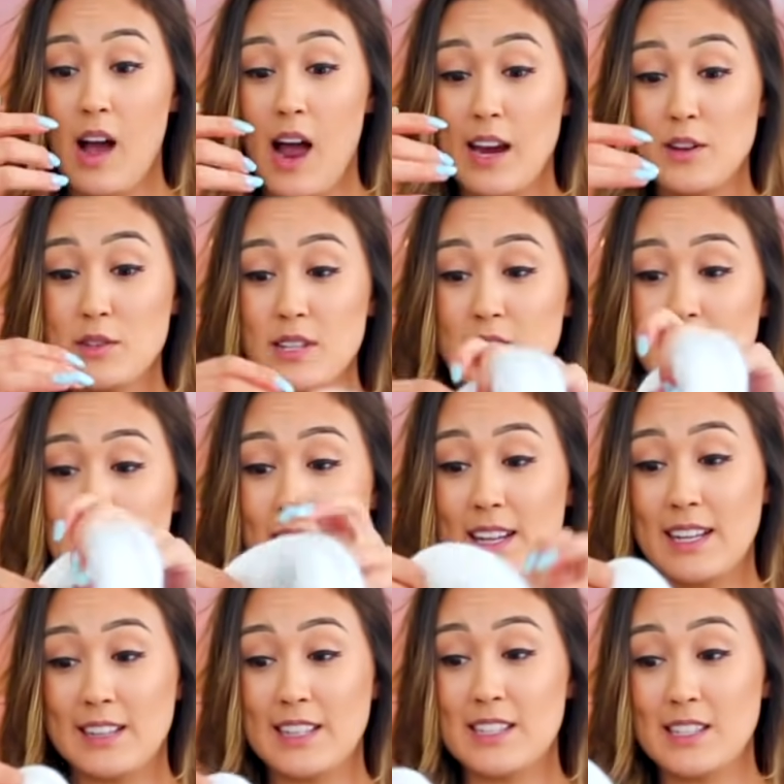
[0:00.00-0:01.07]
I used to knit
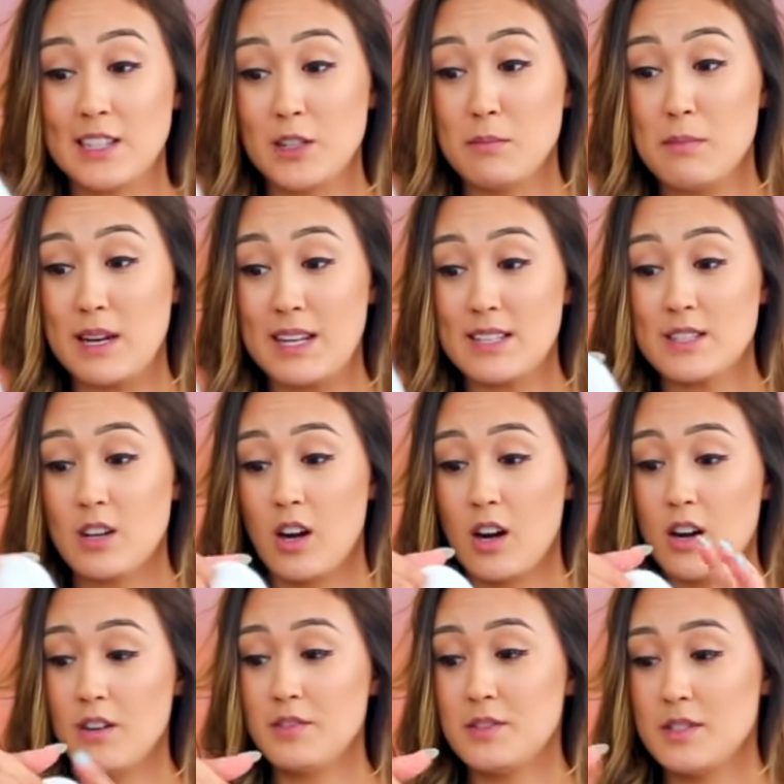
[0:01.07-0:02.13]
like these little mini
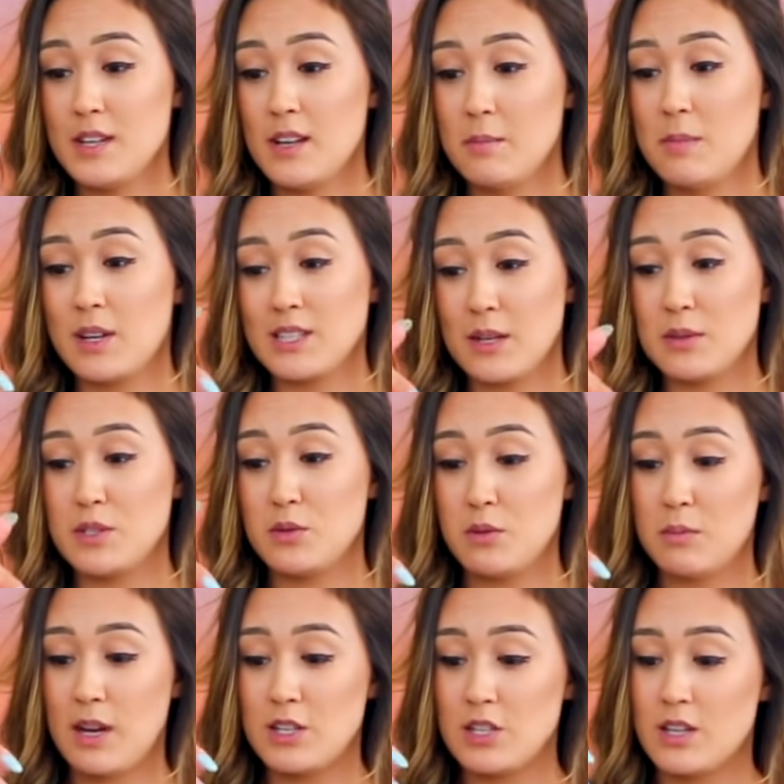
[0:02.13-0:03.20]
scarves because I was too
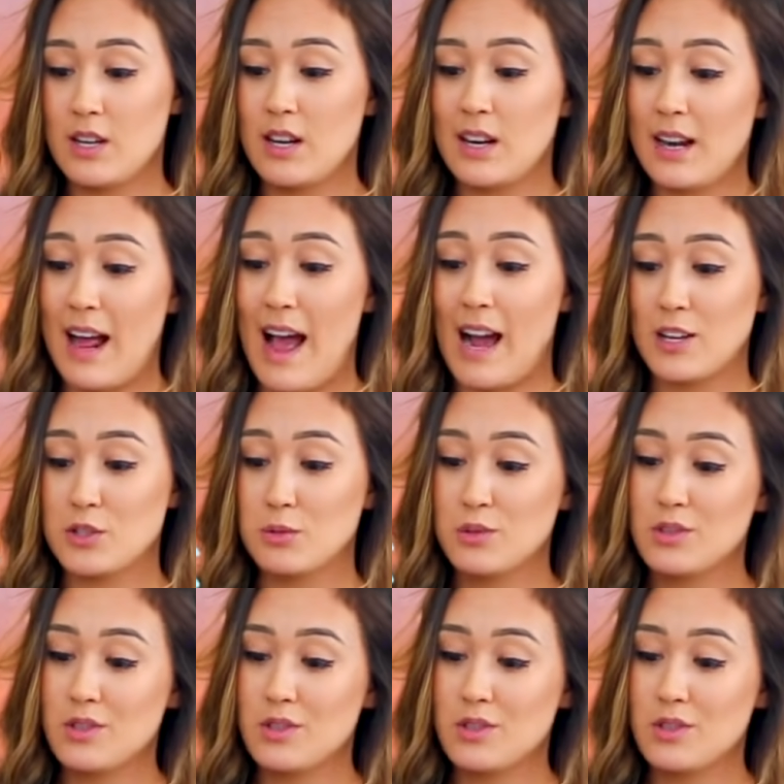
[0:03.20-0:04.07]
impatient to knit an actual